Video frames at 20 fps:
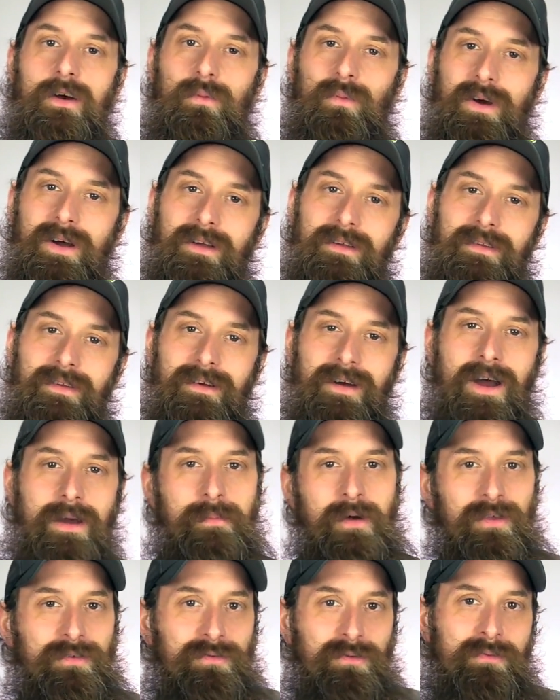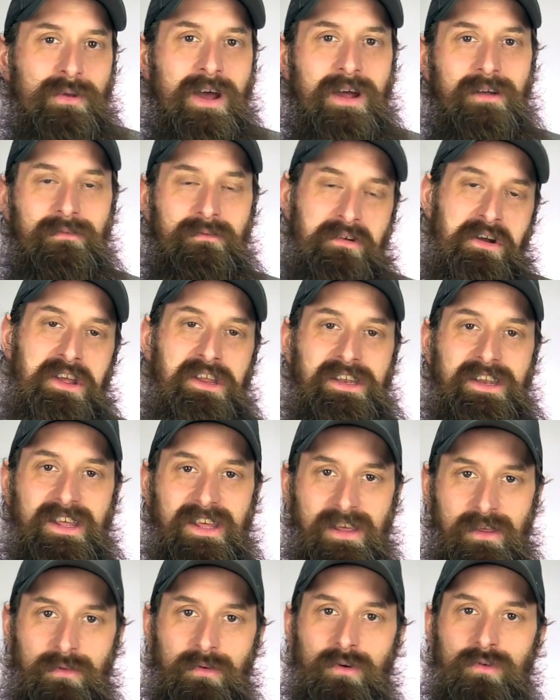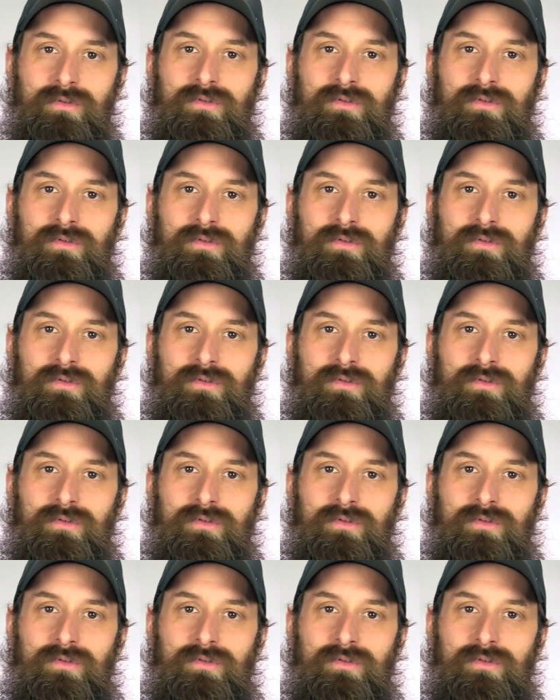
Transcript: well, I'm also not right either.